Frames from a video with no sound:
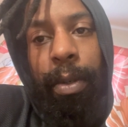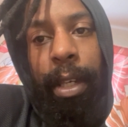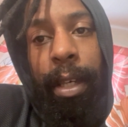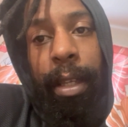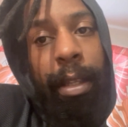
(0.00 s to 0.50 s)

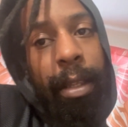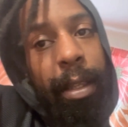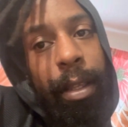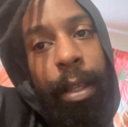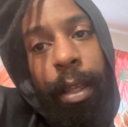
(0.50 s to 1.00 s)
get,
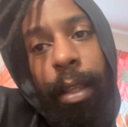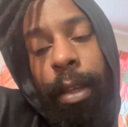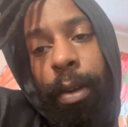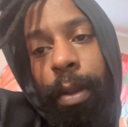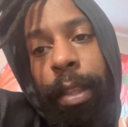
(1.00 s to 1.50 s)

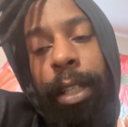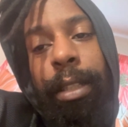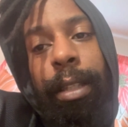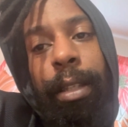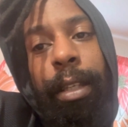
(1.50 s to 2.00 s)
and this
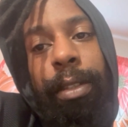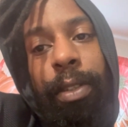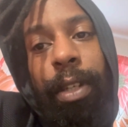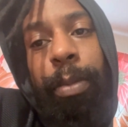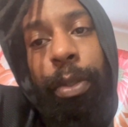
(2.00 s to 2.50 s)
leads us
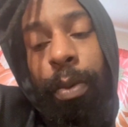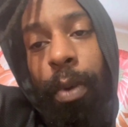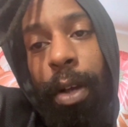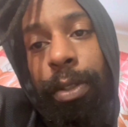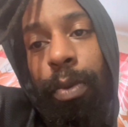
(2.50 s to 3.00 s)
up to
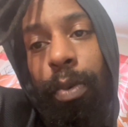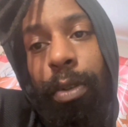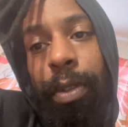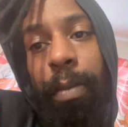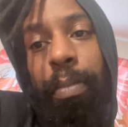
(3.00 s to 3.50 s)
also
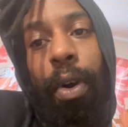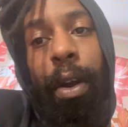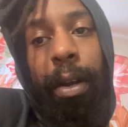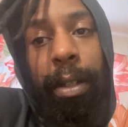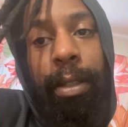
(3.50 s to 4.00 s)
Rosa
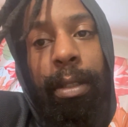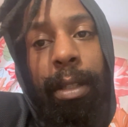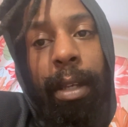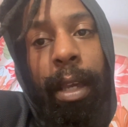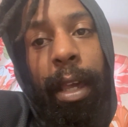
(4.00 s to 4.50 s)
Parks
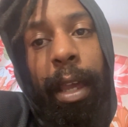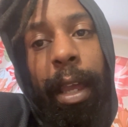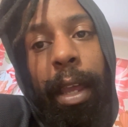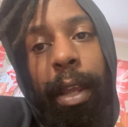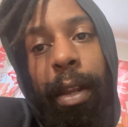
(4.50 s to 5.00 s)

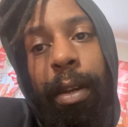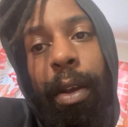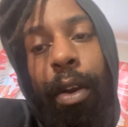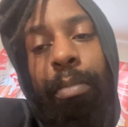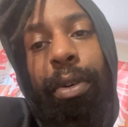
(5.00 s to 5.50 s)
and
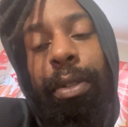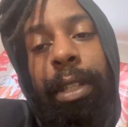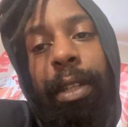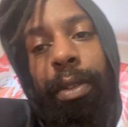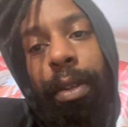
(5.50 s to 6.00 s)
her
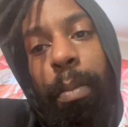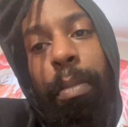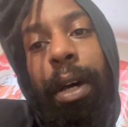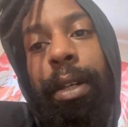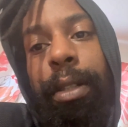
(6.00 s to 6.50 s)
protest on the
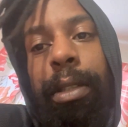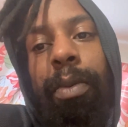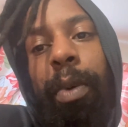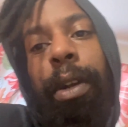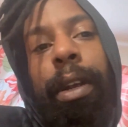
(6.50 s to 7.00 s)
bus,
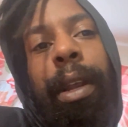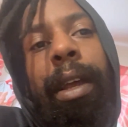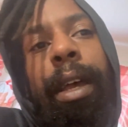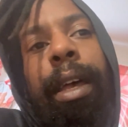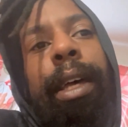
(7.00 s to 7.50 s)
where
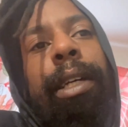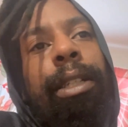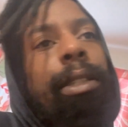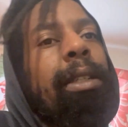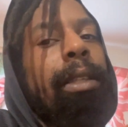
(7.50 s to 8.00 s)

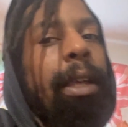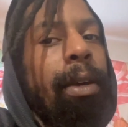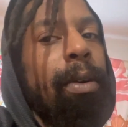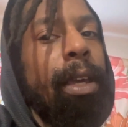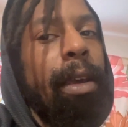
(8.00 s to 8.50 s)
she's like,
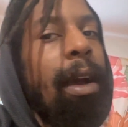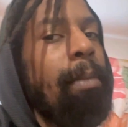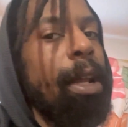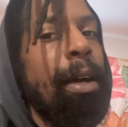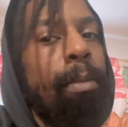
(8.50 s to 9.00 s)
okay, I'm
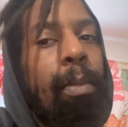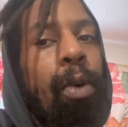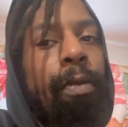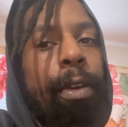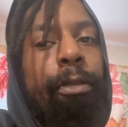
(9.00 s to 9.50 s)
not
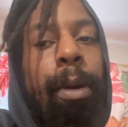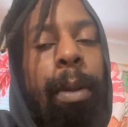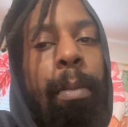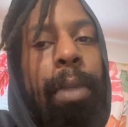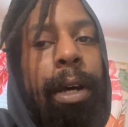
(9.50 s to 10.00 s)
moving from
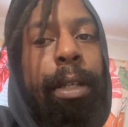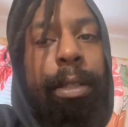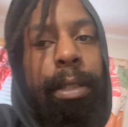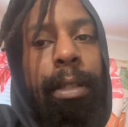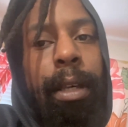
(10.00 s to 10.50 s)
the
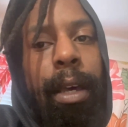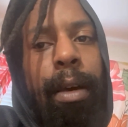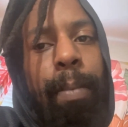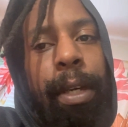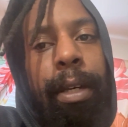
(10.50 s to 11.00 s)
bus,
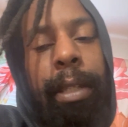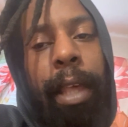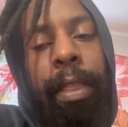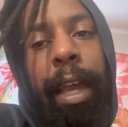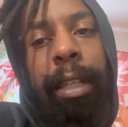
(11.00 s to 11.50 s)
because
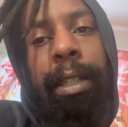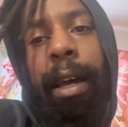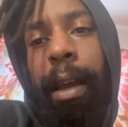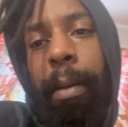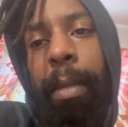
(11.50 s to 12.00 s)
at that
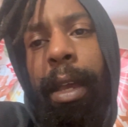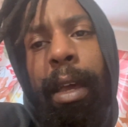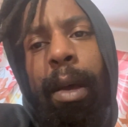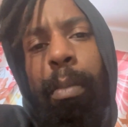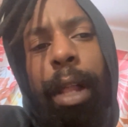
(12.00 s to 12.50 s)
time,
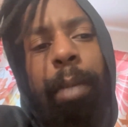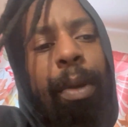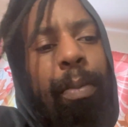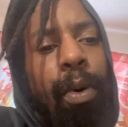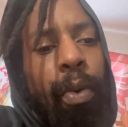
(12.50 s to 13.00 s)
Black
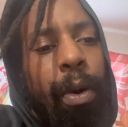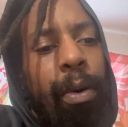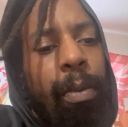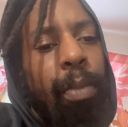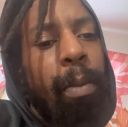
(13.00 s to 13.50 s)
people
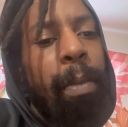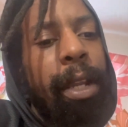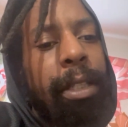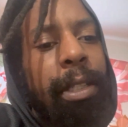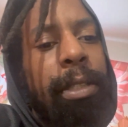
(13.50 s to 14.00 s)
weren't
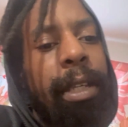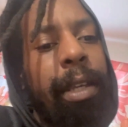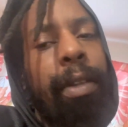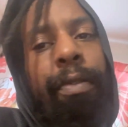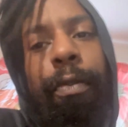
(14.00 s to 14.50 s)
permitted to sit
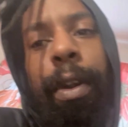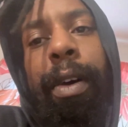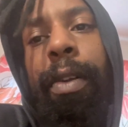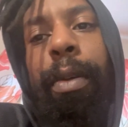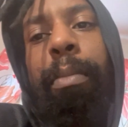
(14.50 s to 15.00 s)
in the front
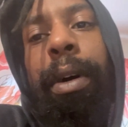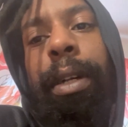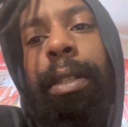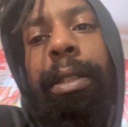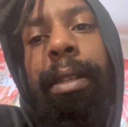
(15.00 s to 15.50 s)
of the
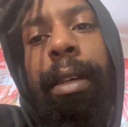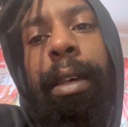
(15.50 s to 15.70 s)
bus.